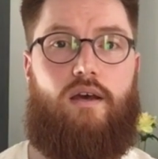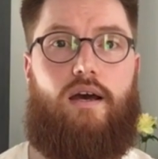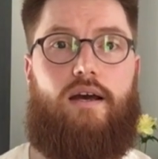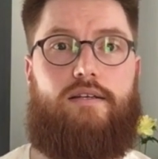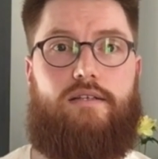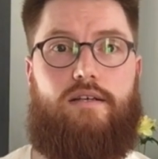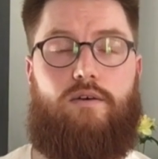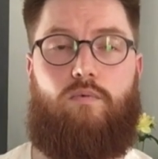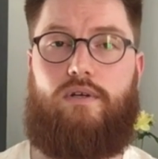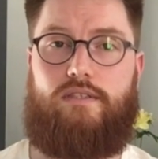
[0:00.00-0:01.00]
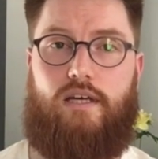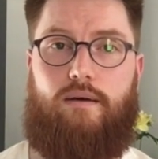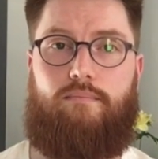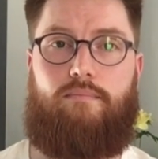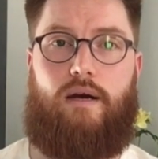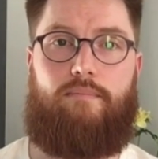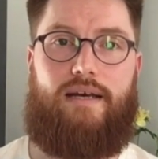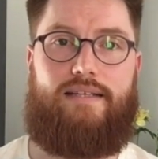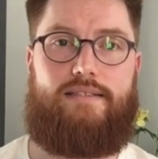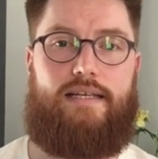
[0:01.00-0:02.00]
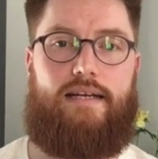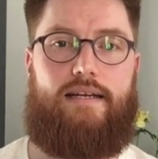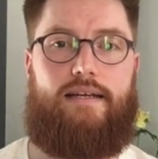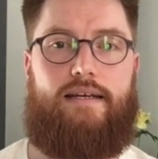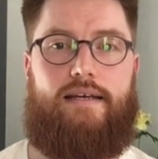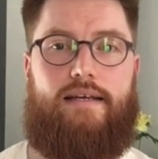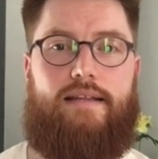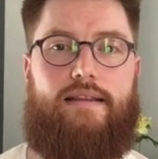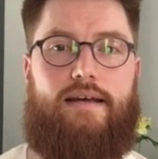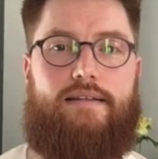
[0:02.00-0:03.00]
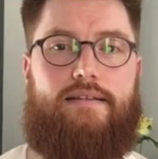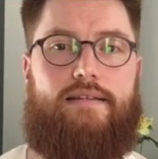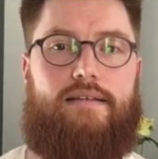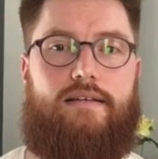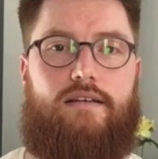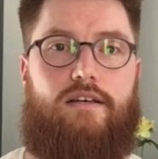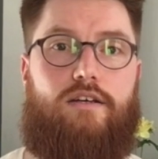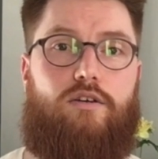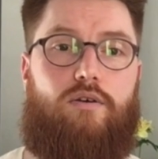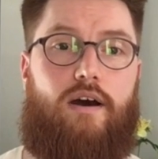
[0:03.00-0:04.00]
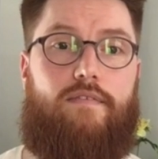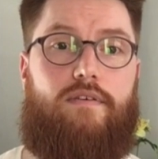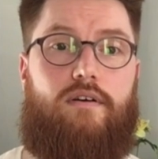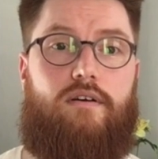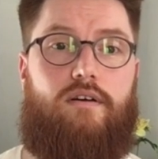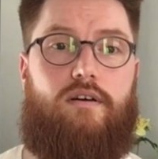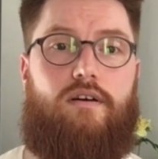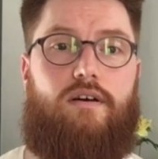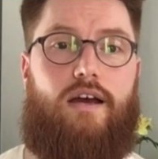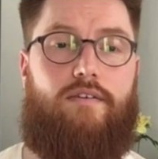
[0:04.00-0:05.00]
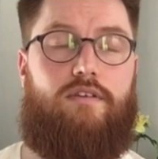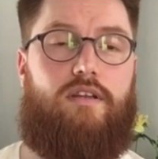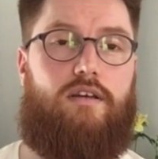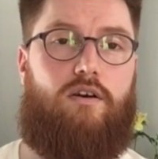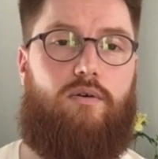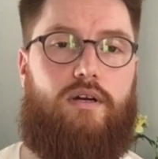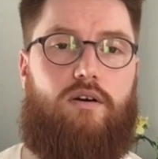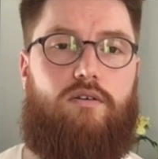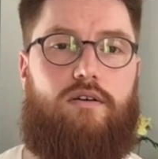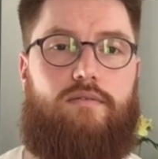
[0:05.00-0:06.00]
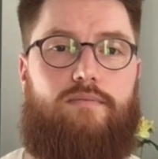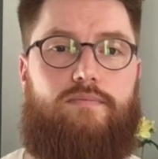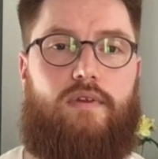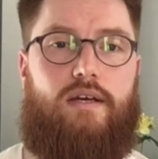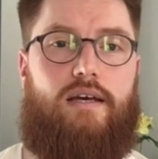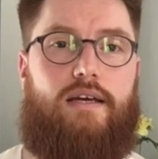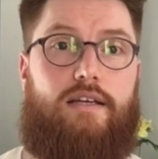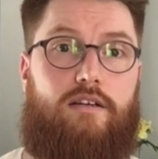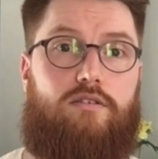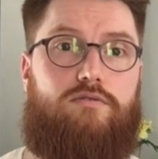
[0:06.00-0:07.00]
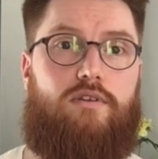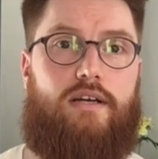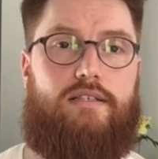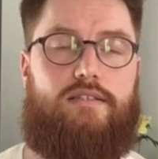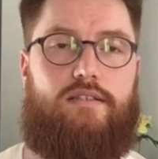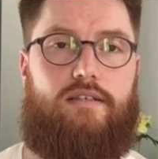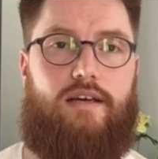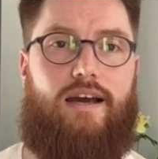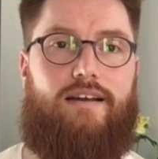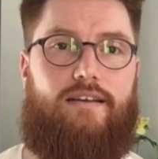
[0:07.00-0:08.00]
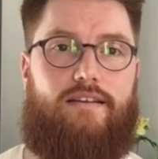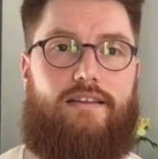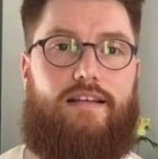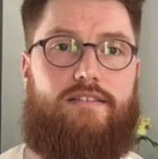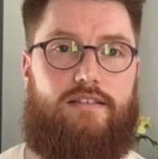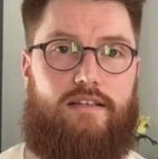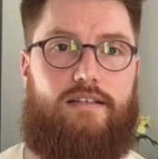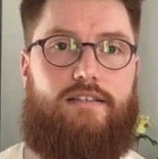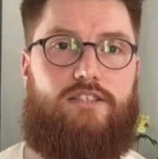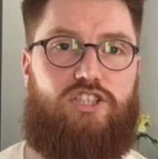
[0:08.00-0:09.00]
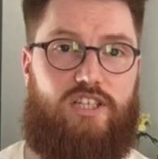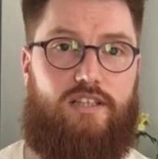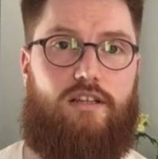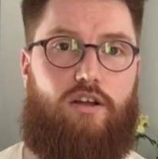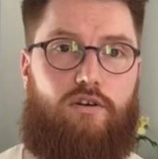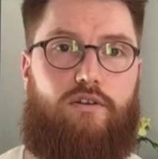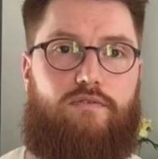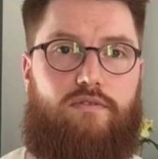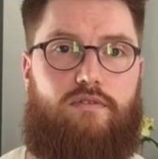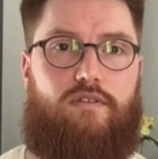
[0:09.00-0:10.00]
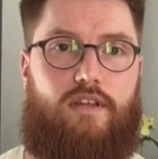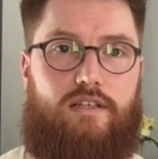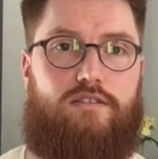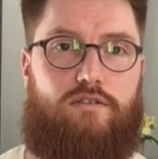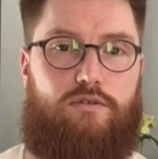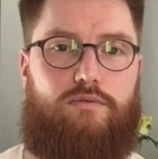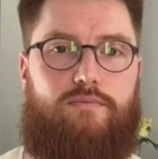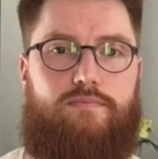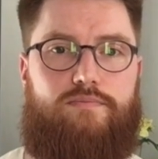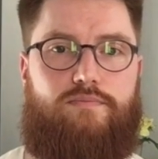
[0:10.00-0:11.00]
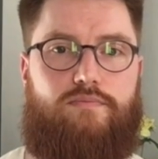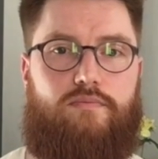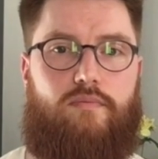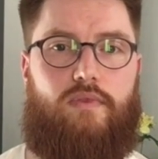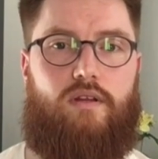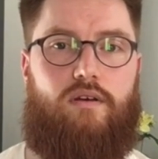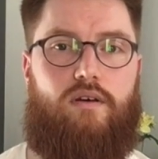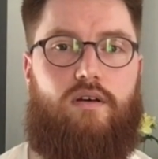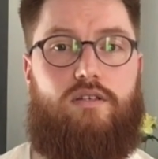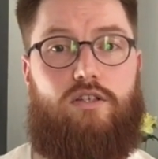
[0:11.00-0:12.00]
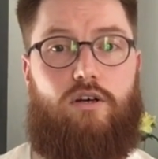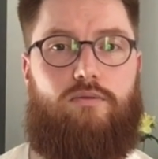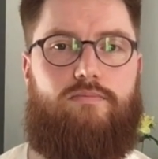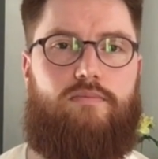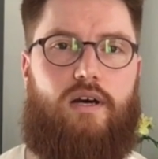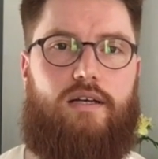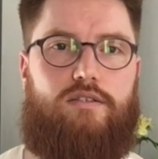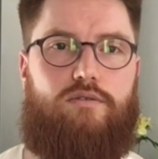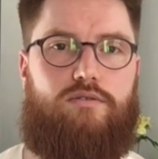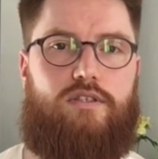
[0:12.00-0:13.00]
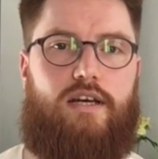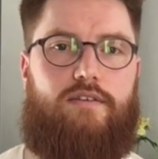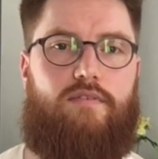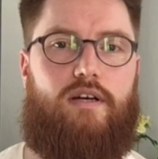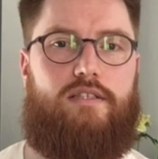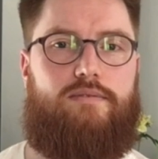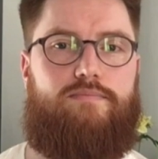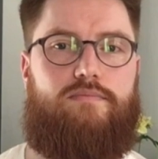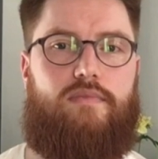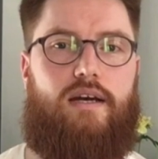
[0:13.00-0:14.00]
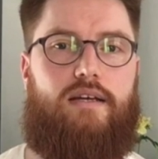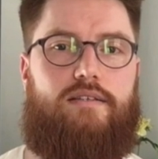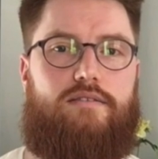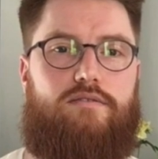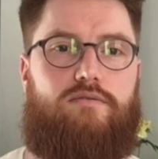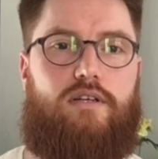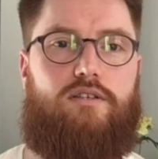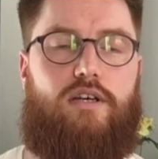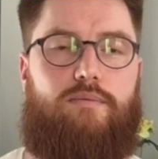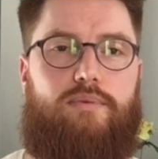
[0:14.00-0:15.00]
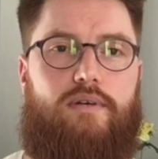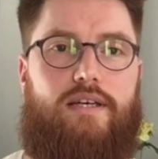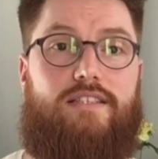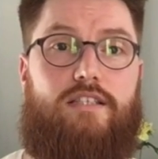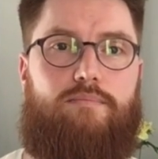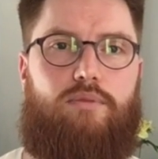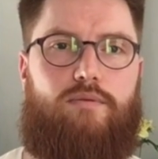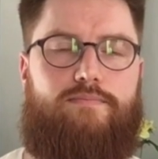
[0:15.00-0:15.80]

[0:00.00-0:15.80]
And one time my mate said that you have everything going on in your tracks and there's a shitload of things too. So I took the advice and tried to keep it simple.